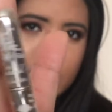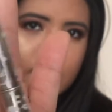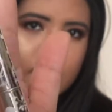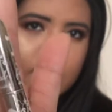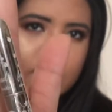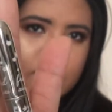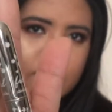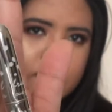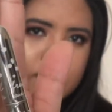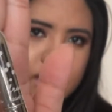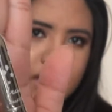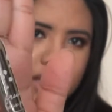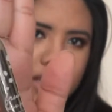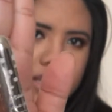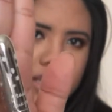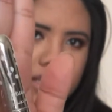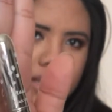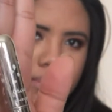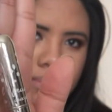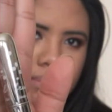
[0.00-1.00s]
and just like
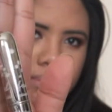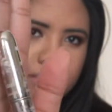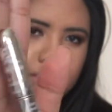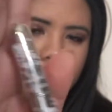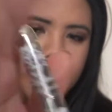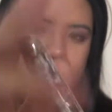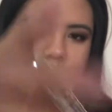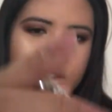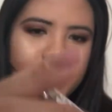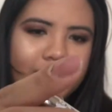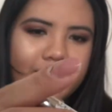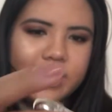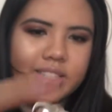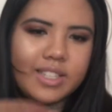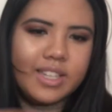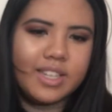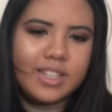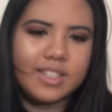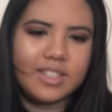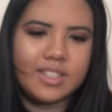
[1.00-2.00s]
simple in a
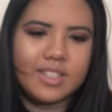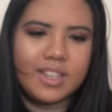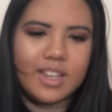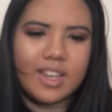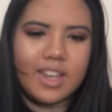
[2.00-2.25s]
sense,